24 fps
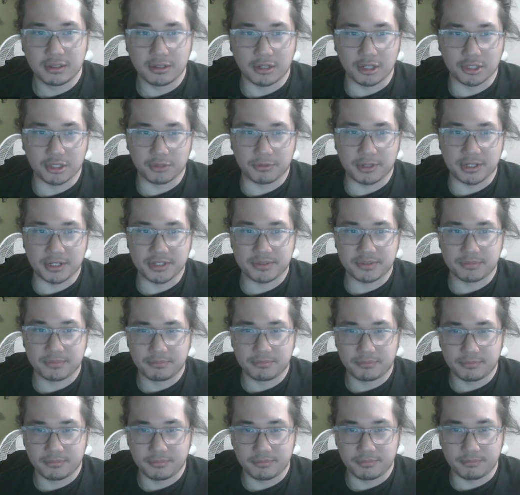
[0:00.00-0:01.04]
Otherwise,
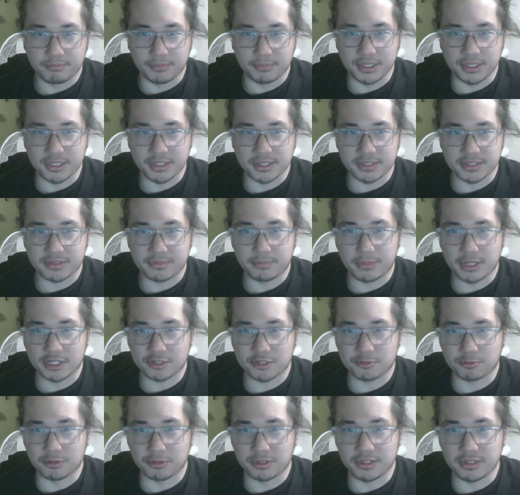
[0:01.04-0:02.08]
Mini gets to
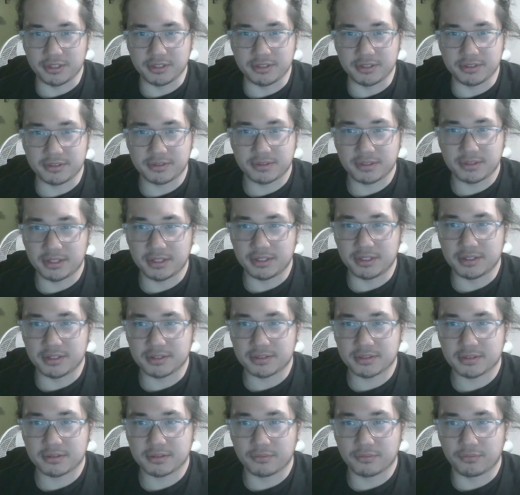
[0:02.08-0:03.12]
banish one of these
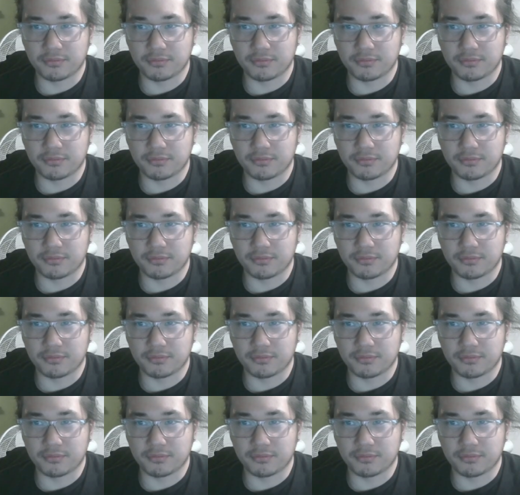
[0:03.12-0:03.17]
idiots